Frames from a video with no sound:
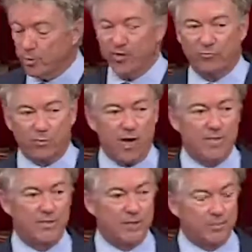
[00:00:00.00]
We have
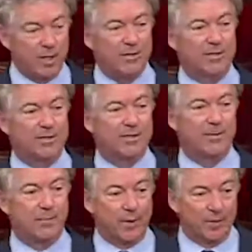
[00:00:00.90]
rising prices at
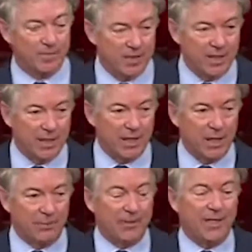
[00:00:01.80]
the pump
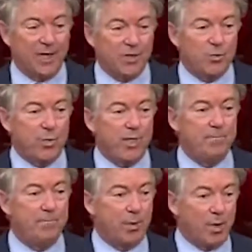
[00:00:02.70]
because we
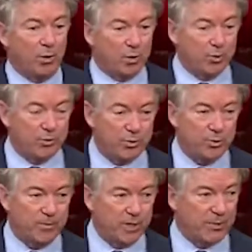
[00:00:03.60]
borrowed
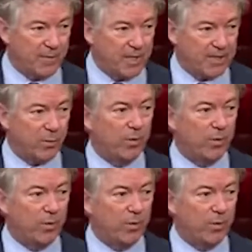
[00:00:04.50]
too much money.